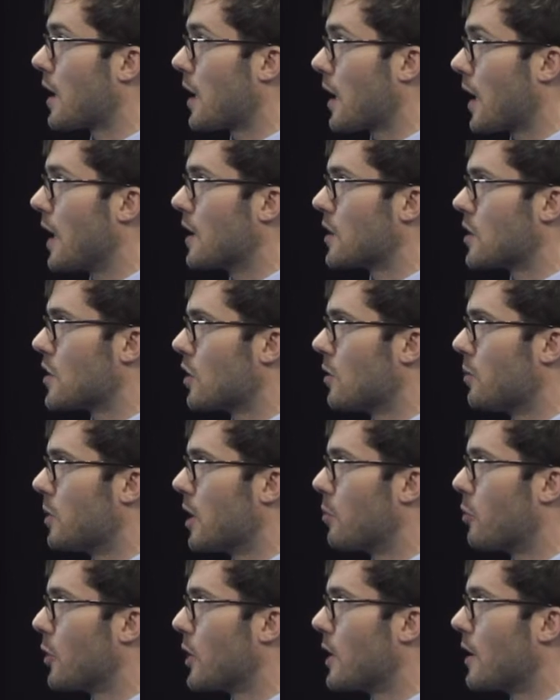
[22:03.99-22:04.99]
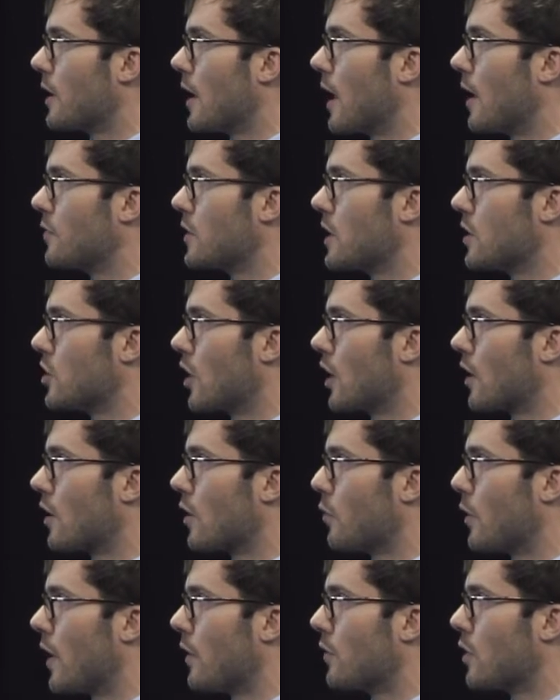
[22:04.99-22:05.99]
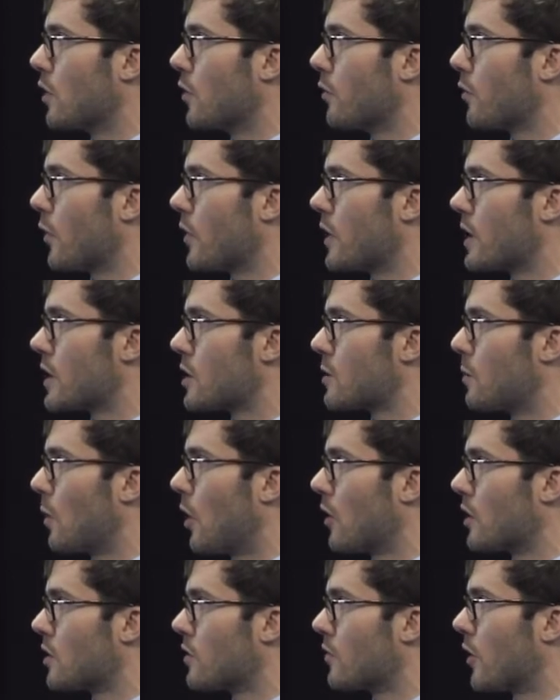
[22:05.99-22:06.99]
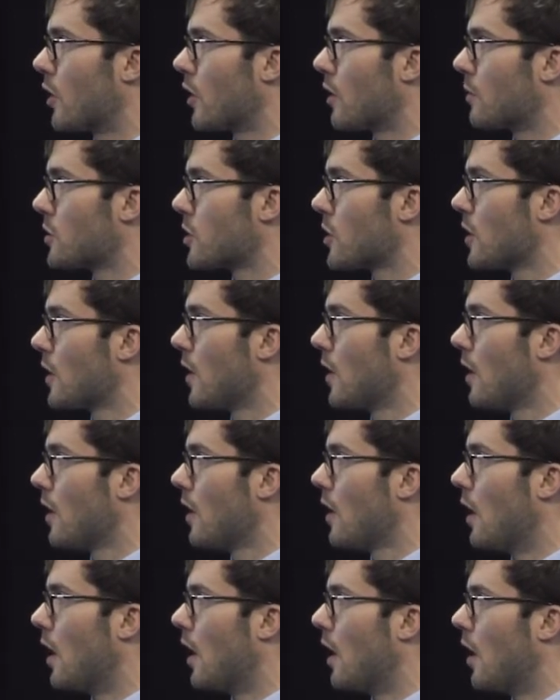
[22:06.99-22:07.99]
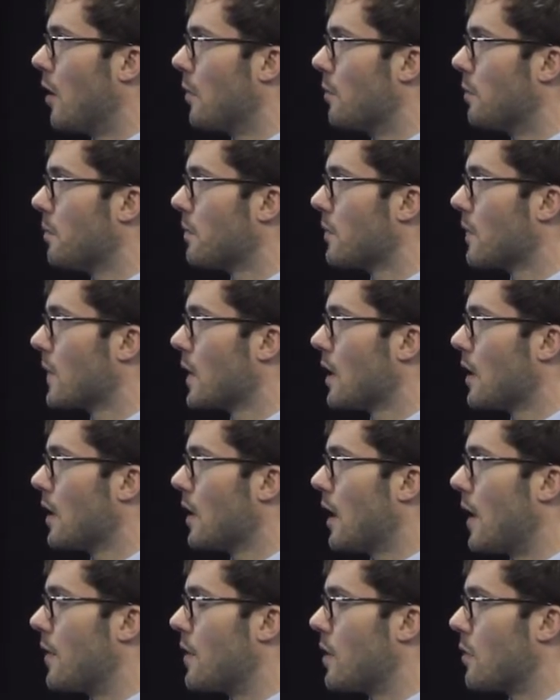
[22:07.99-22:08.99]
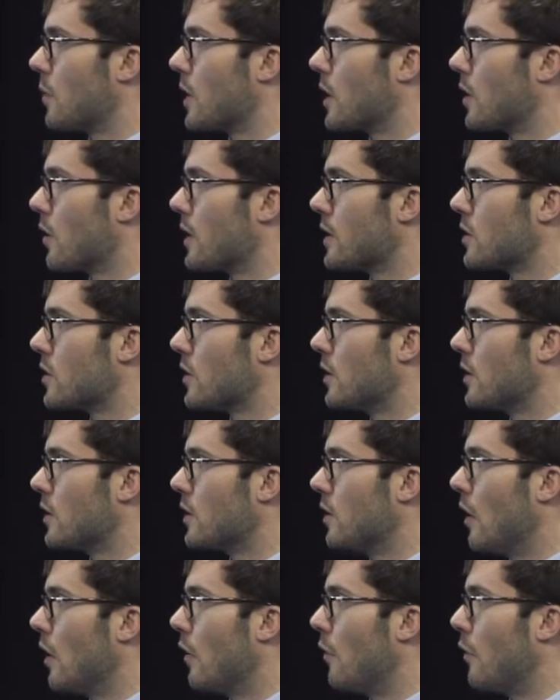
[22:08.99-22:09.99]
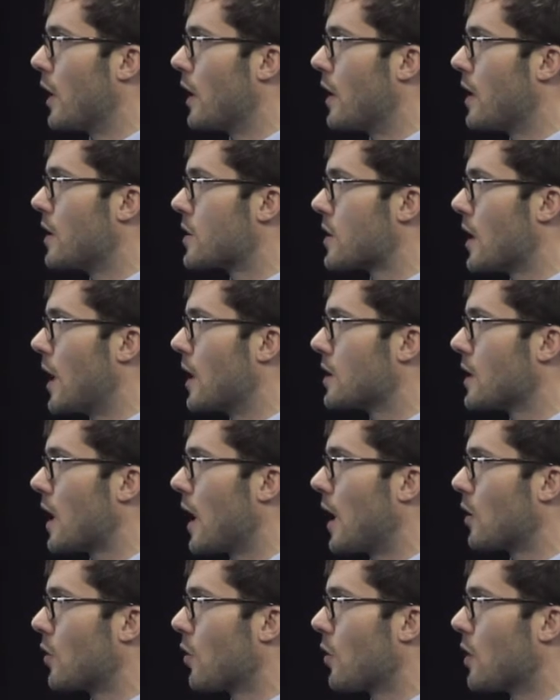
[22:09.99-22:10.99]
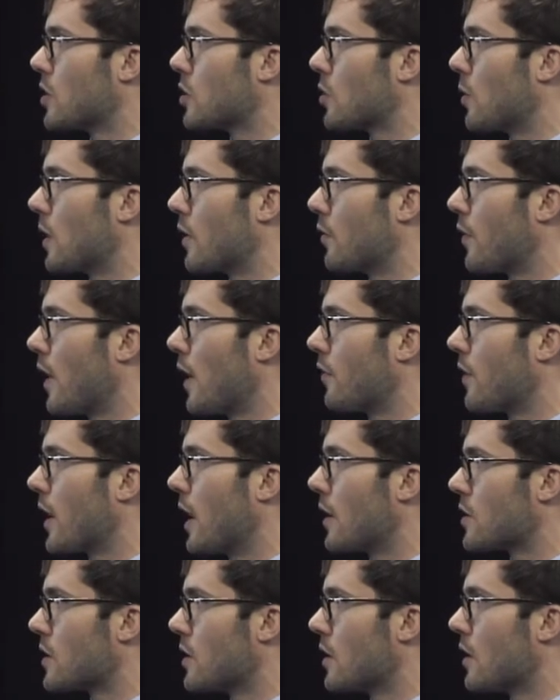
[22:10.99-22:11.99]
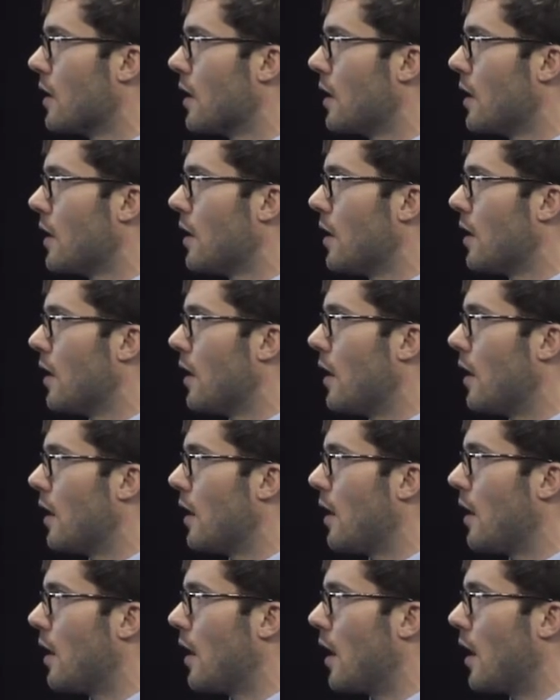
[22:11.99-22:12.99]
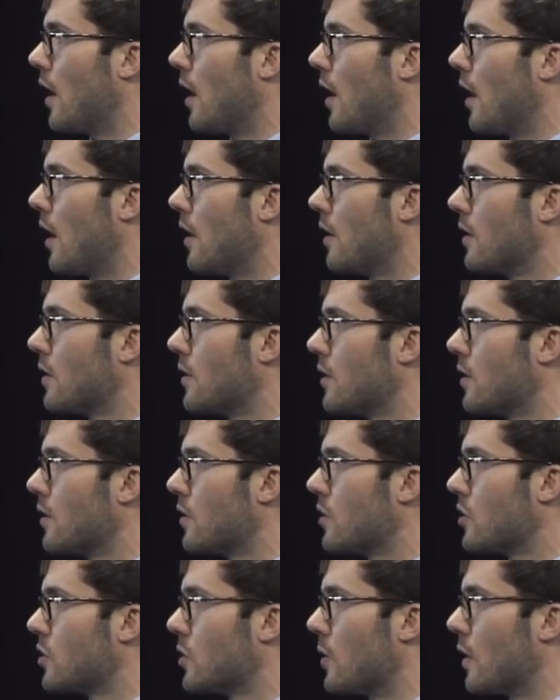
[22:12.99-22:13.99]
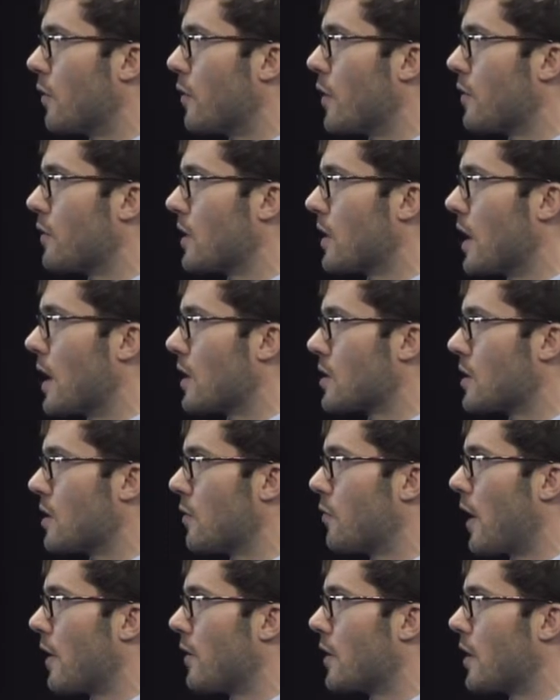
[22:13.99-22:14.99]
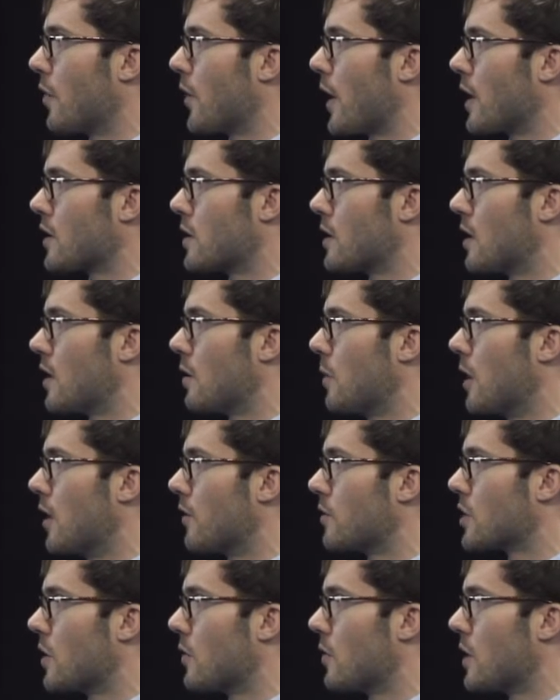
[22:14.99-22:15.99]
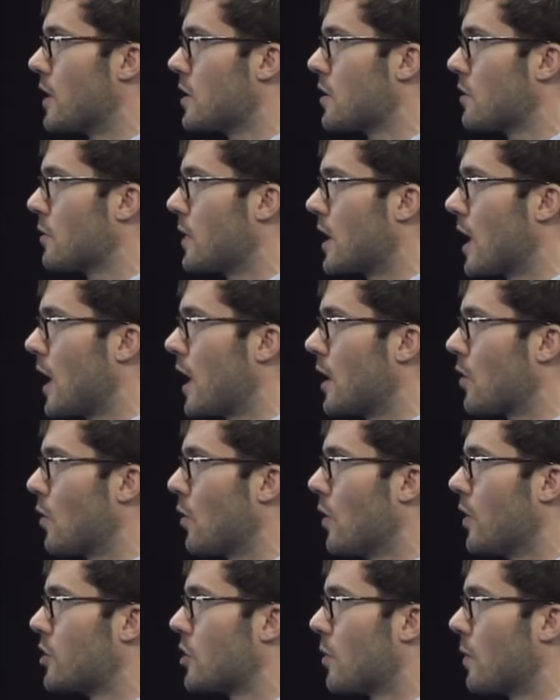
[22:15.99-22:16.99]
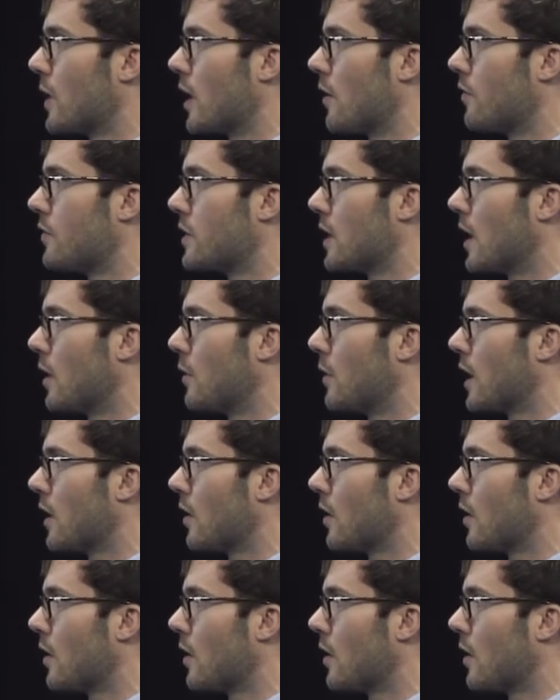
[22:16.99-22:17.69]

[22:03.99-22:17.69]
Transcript: can still be a pretty hefty chunk of revenue for these smallest farms. And then we go into various size categories, 25,000, 250,000, 500,000 and above. So these three categories are what FDA